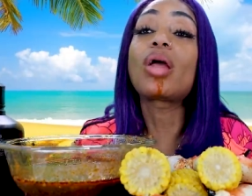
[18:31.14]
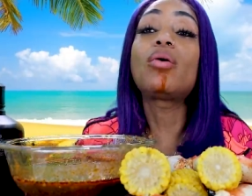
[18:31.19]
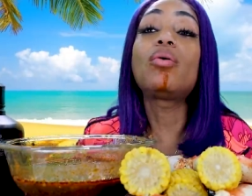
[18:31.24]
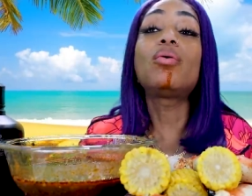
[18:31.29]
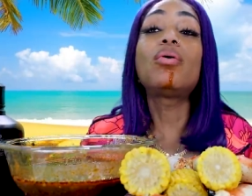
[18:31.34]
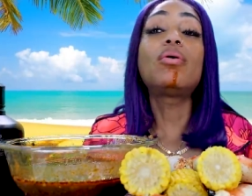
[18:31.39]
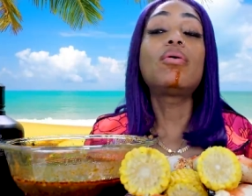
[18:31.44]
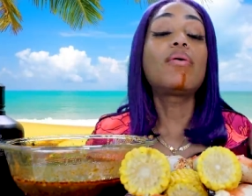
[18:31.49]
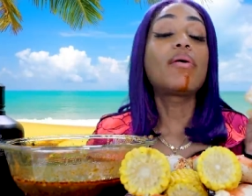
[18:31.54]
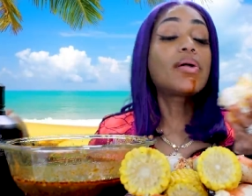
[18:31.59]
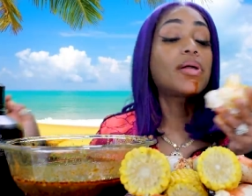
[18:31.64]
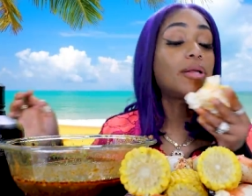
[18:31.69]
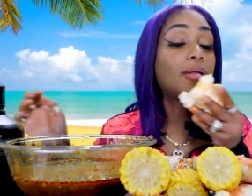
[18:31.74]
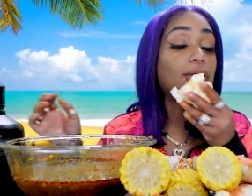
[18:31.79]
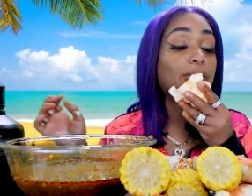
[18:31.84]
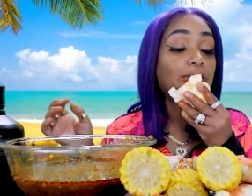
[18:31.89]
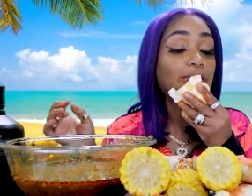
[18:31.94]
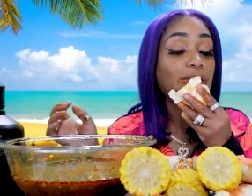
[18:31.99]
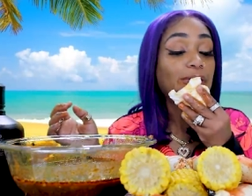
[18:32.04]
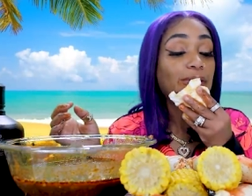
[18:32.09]

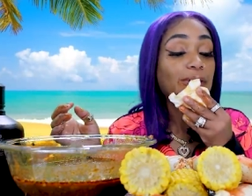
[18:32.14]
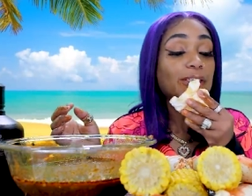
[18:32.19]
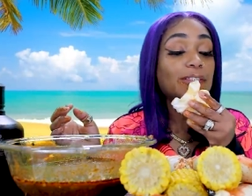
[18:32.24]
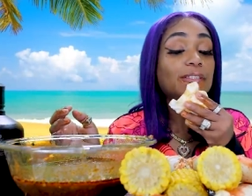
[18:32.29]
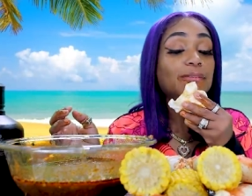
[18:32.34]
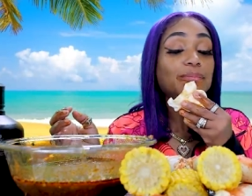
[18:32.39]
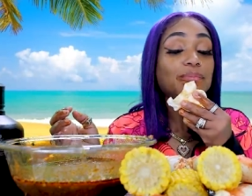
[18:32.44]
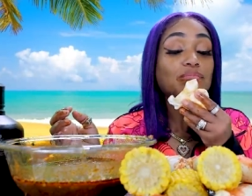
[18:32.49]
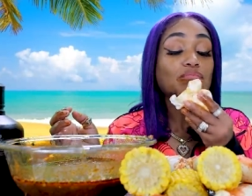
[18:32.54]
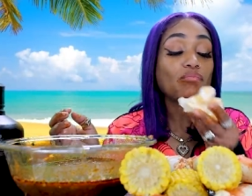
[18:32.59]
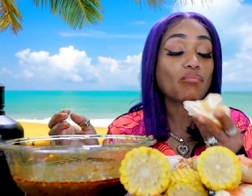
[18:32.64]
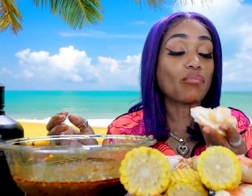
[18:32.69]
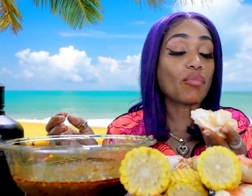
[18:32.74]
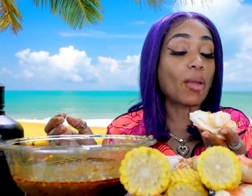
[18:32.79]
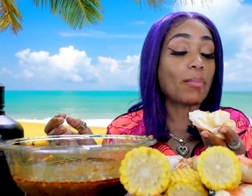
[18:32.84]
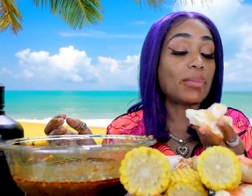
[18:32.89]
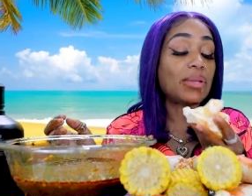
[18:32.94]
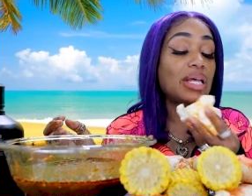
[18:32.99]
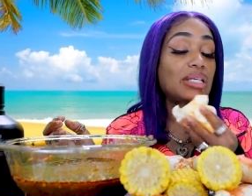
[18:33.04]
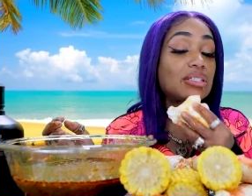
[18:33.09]
Woo.
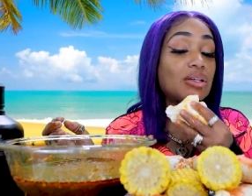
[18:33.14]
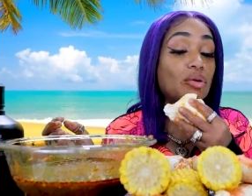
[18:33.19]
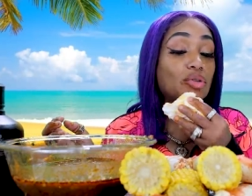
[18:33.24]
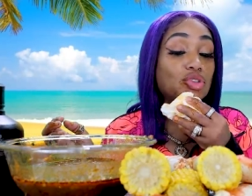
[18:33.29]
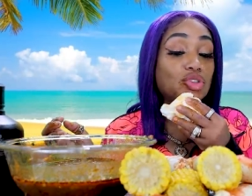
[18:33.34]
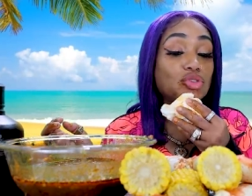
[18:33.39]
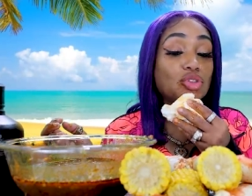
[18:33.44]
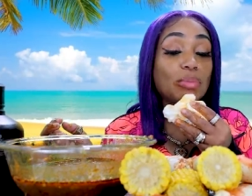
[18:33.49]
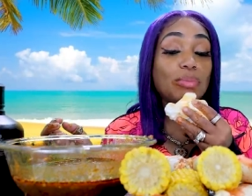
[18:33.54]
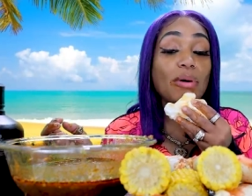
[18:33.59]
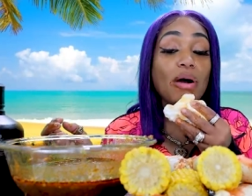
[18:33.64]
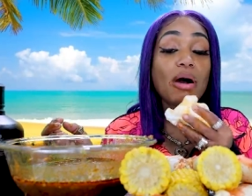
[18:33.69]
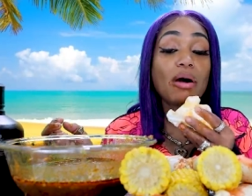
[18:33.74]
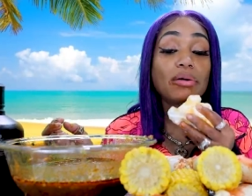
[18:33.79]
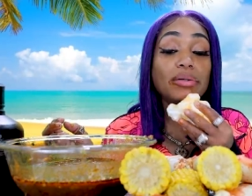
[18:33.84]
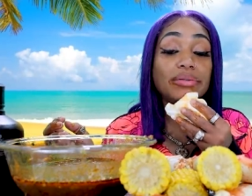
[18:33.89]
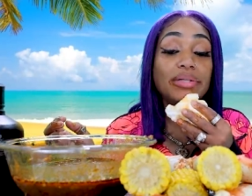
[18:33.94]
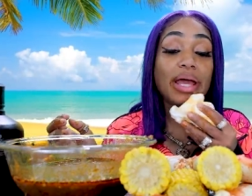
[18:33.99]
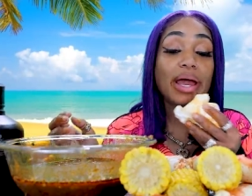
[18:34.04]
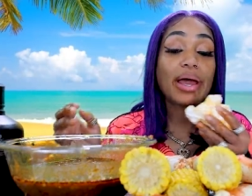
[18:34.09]
But that's gonna drip
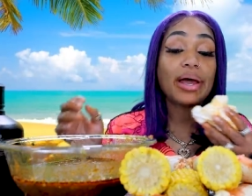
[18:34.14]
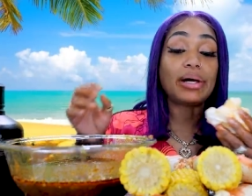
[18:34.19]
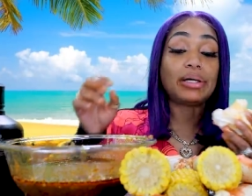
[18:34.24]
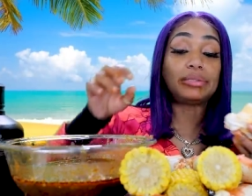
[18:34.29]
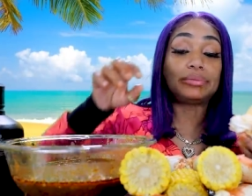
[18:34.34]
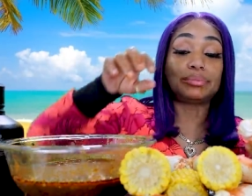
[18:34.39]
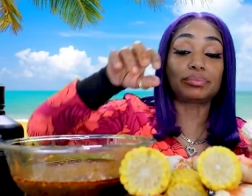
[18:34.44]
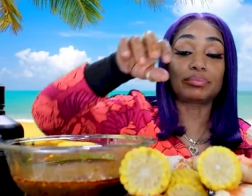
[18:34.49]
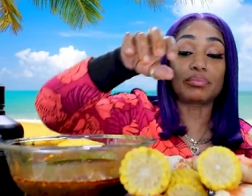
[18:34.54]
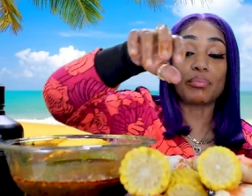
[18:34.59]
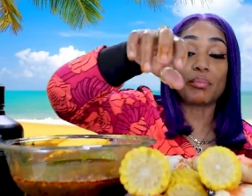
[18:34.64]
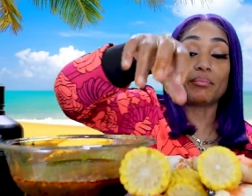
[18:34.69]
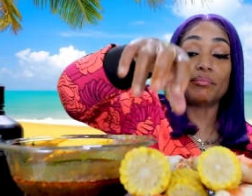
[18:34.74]
all down.